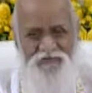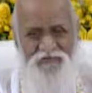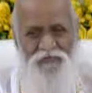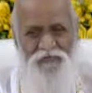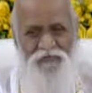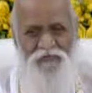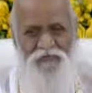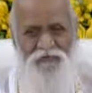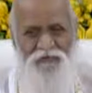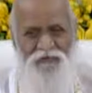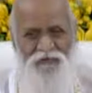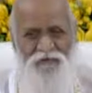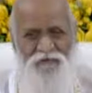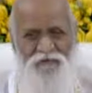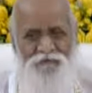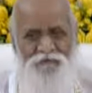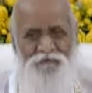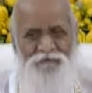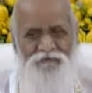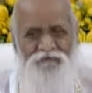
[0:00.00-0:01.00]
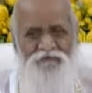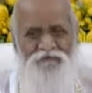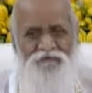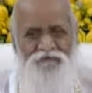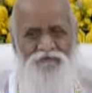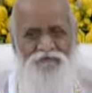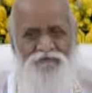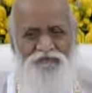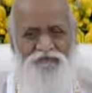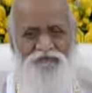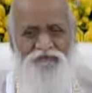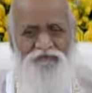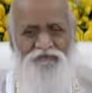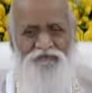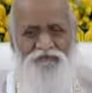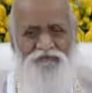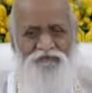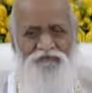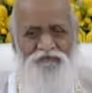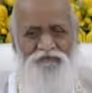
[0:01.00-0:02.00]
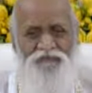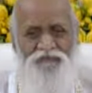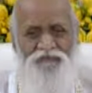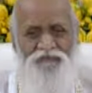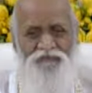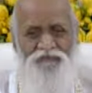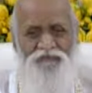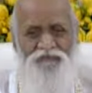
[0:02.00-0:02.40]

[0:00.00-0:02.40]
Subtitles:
Nothing is said.